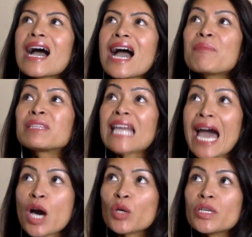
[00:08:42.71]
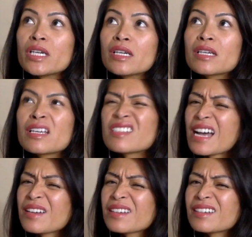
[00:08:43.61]
I'm loud. Is
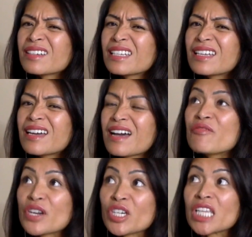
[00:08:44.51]
that I'm very